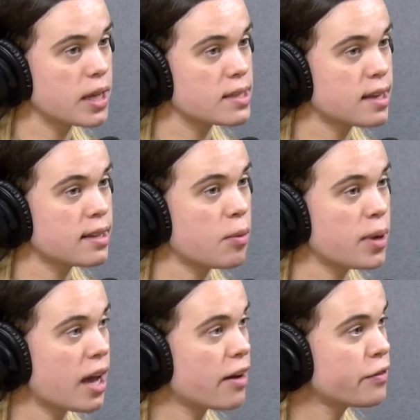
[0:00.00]
say that we
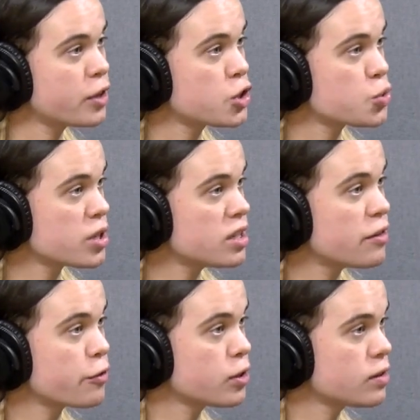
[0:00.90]
have three
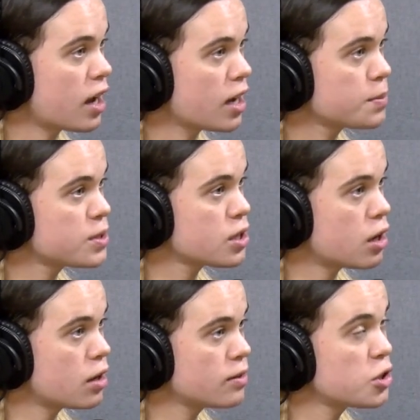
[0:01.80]
different types
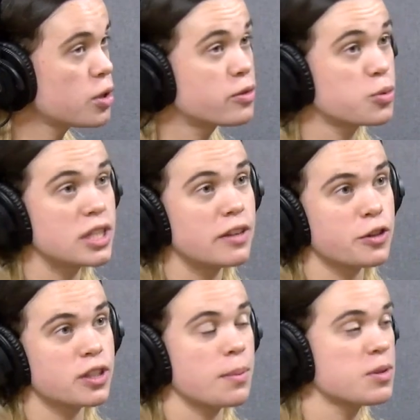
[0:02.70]

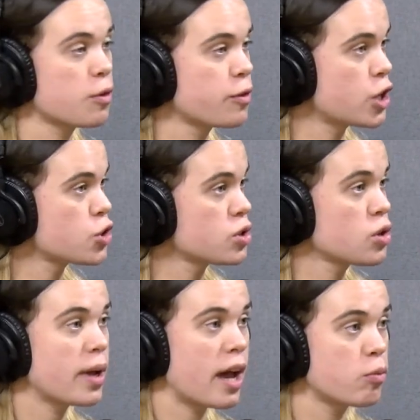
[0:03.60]
for financial.
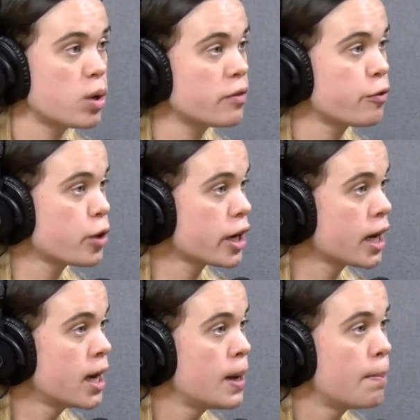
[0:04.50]
So we have one for
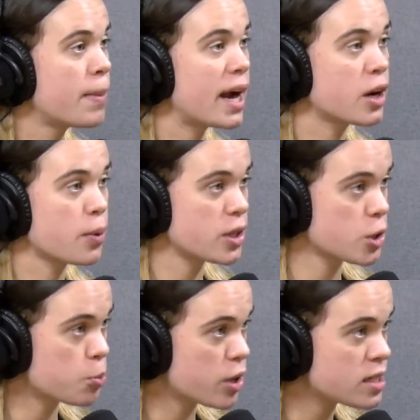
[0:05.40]
micro
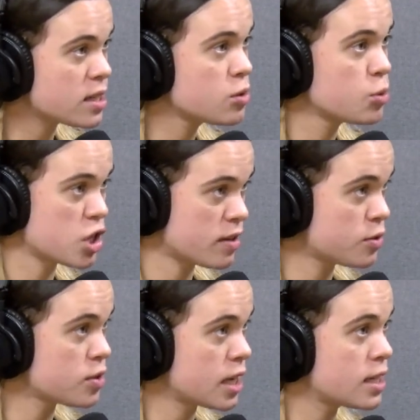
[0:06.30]
enterprises, which, as
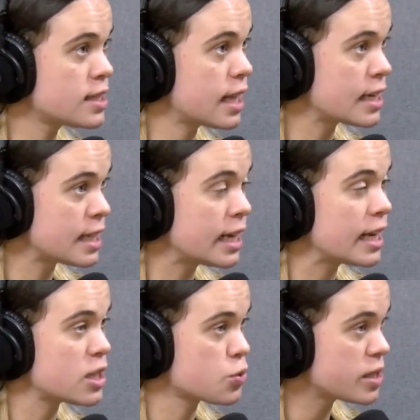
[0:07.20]
you said, it's slightly
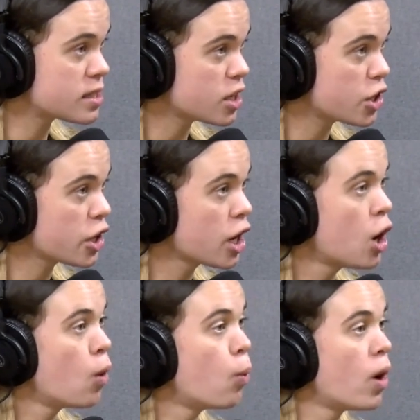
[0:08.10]
less riskier.
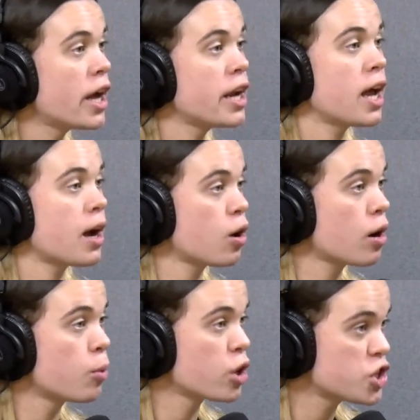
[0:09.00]
One or
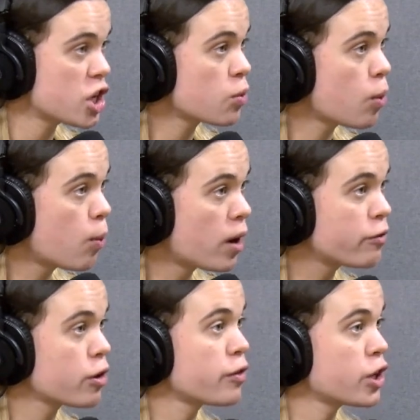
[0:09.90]
more general one
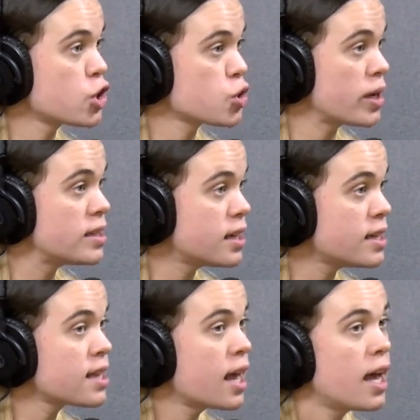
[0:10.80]
for financial
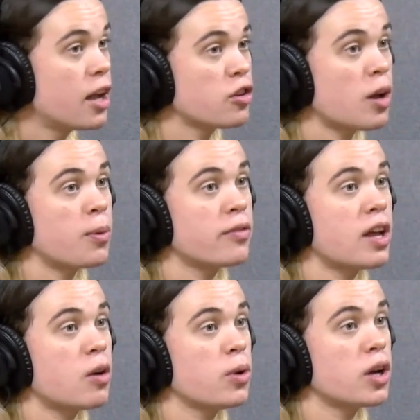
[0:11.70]
entities. And on top of
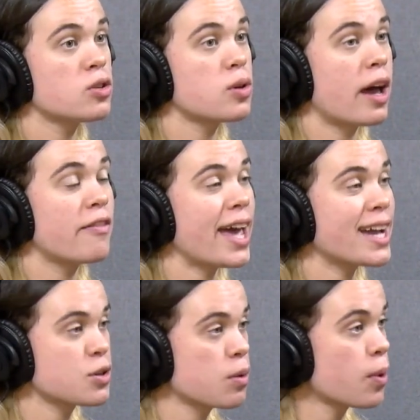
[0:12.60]
that, we also have
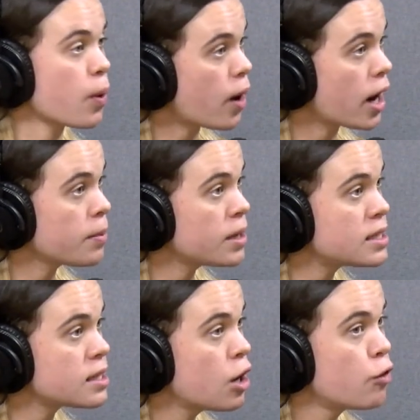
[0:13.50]
extra
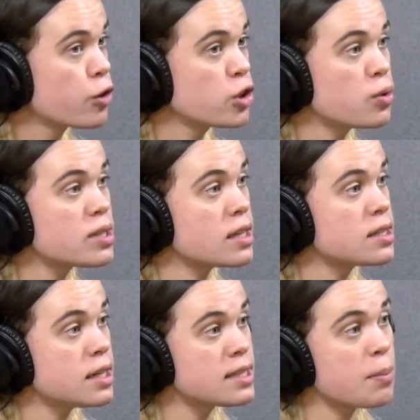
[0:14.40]
requirements for those
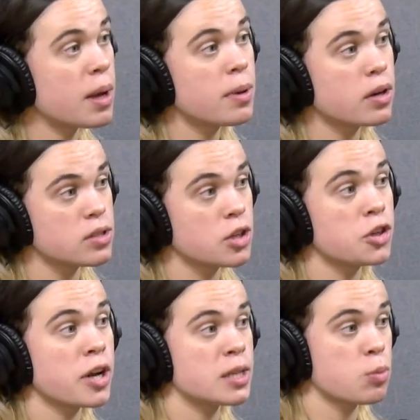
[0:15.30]
entities that might be
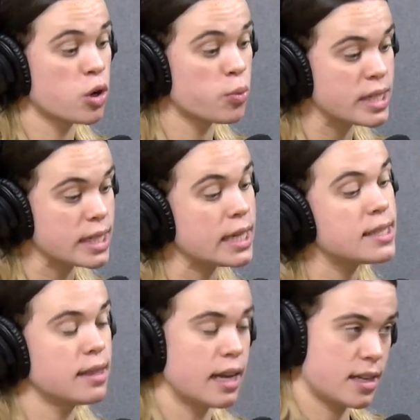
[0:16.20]
considered as more risky,
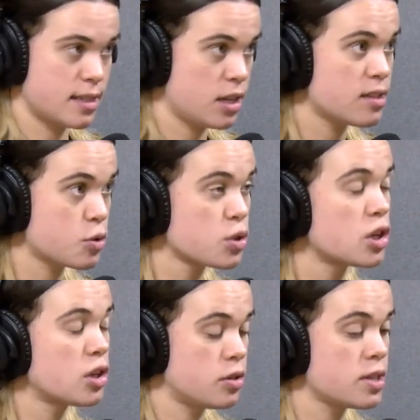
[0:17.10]
like central
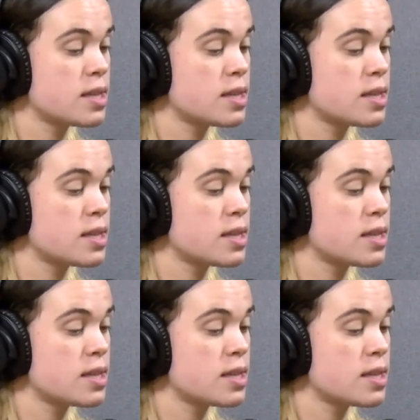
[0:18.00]
securities